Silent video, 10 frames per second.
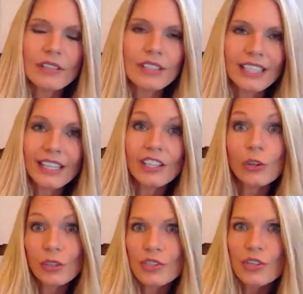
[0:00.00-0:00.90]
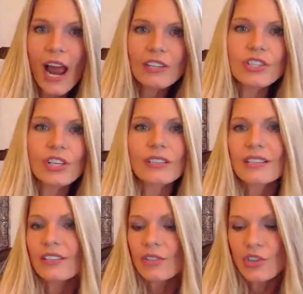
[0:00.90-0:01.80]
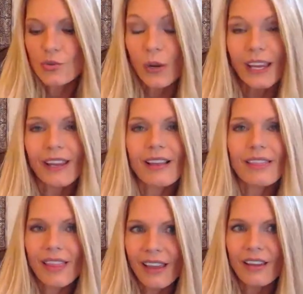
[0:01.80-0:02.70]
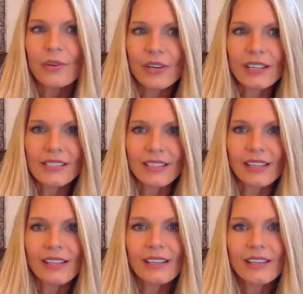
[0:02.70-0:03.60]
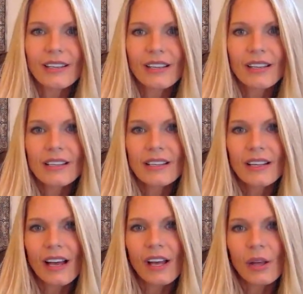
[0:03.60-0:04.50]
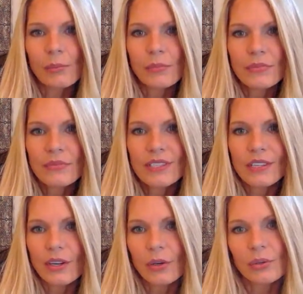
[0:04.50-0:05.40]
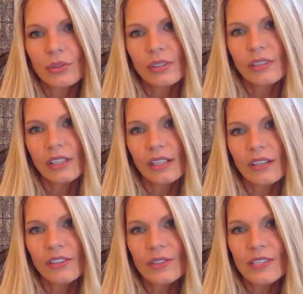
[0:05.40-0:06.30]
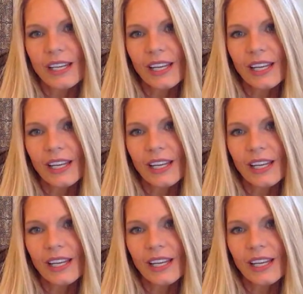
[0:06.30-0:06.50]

get your extractions and you're shrinking like crazy. So. There was